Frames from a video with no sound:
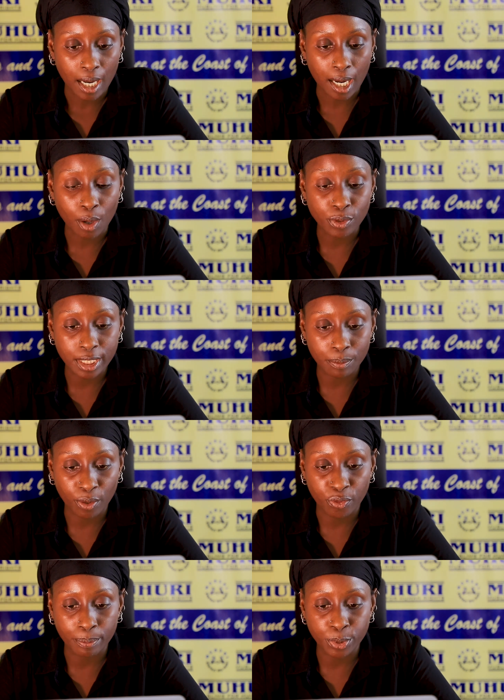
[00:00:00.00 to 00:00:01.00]

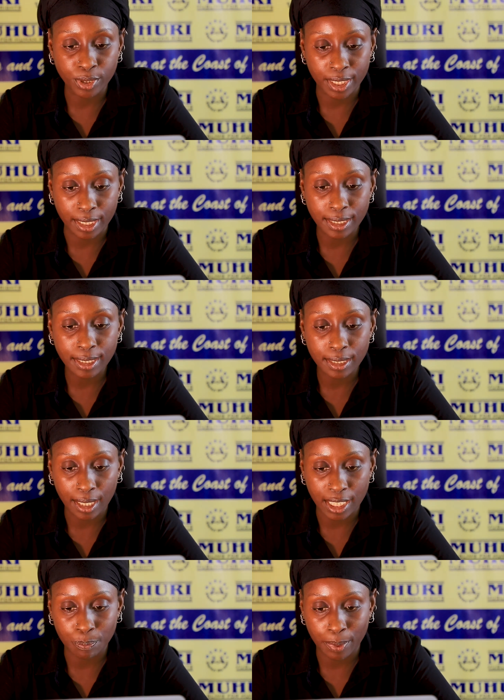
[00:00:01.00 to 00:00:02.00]
accountable for abuses as